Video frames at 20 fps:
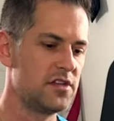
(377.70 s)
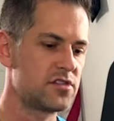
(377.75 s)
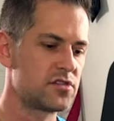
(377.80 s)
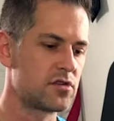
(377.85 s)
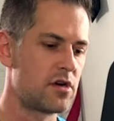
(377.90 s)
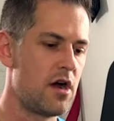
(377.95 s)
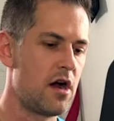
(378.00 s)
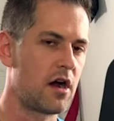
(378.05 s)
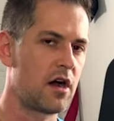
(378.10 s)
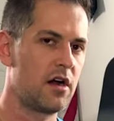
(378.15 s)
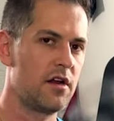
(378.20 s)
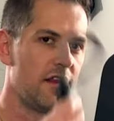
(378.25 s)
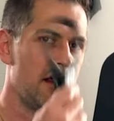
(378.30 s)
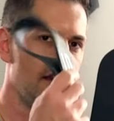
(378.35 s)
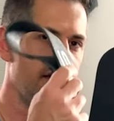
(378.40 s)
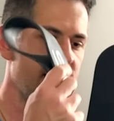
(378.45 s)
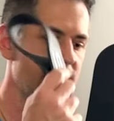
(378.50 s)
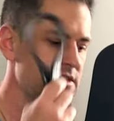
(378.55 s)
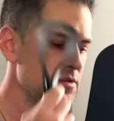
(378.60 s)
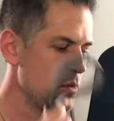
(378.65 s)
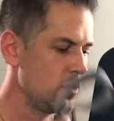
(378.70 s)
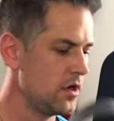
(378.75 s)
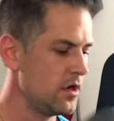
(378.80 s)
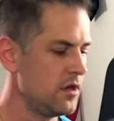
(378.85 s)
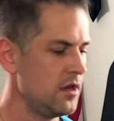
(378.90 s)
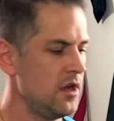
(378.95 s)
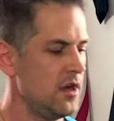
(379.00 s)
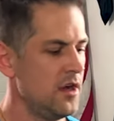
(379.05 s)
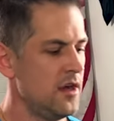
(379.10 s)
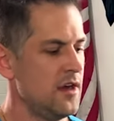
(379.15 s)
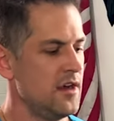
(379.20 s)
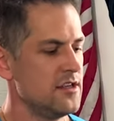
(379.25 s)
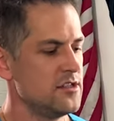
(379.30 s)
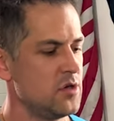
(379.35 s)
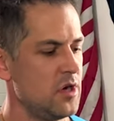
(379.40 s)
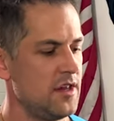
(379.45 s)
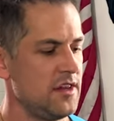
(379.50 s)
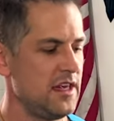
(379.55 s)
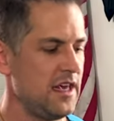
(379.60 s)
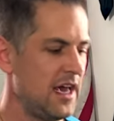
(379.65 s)
stronger than this one.
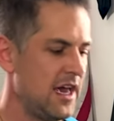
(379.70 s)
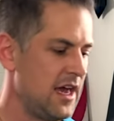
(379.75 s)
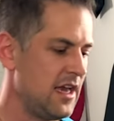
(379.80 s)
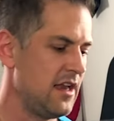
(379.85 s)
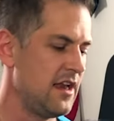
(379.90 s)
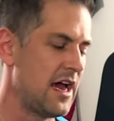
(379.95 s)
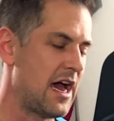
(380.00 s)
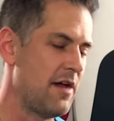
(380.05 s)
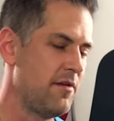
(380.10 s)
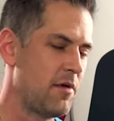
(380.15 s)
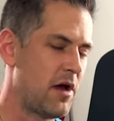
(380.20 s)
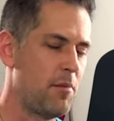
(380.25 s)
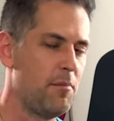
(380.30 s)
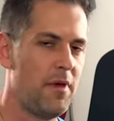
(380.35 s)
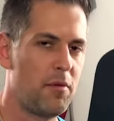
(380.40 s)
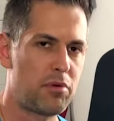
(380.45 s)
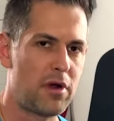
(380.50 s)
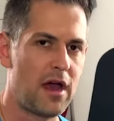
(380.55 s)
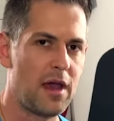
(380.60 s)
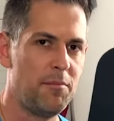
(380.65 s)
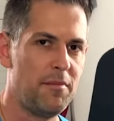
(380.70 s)
So at the end, I, will probably